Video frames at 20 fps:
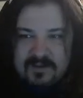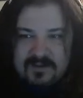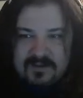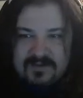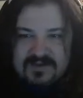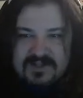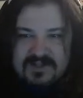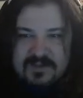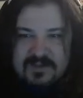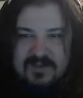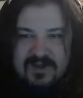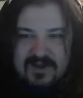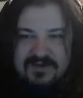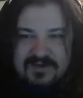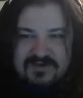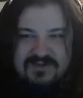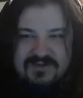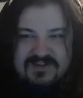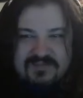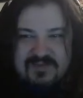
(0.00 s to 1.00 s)
There's gonna be
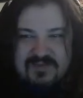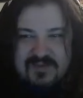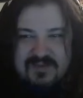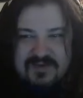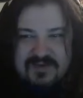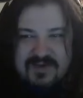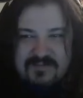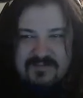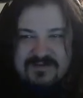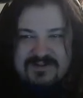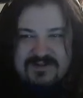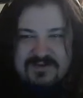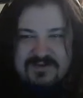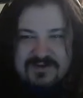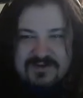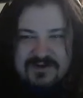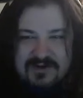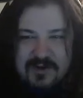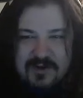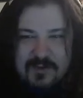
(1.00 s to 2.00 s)
hundreds of people coming to you
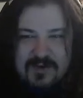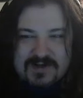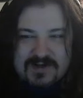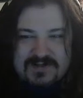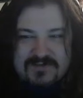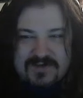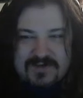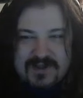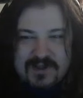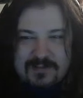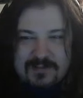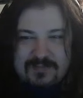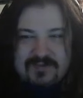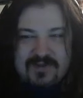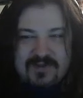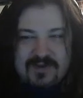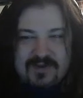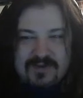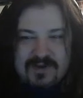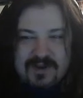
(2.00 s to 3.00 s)
and your coworkers for help?
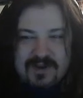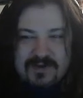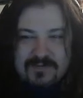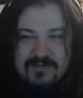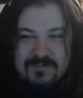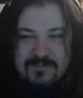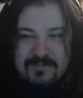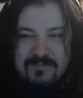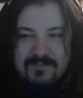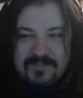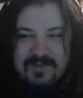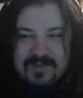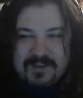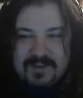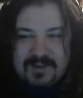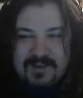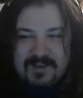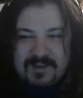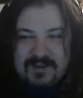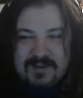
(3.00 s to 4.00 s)
Oh no.
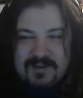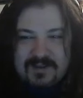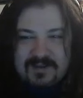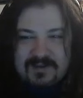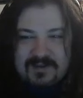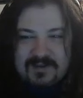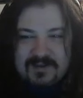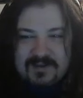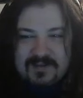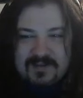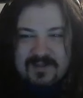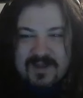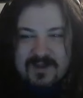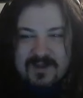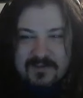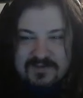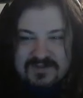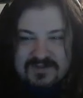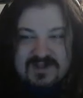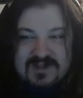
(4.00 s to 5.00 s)

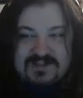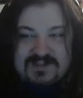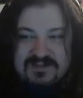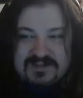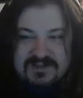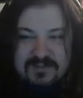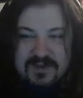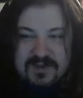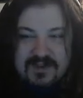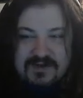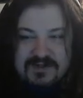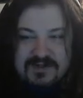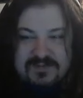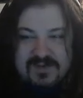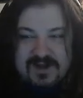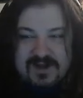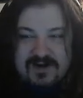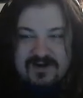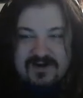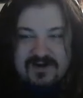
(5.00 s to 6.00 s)
Thaco was also smaller is
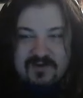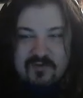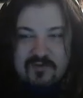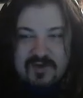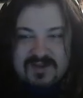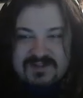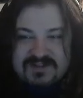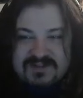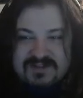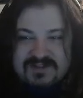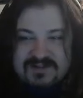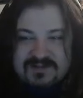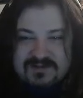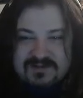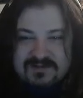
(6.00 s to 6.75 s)
better? Christ.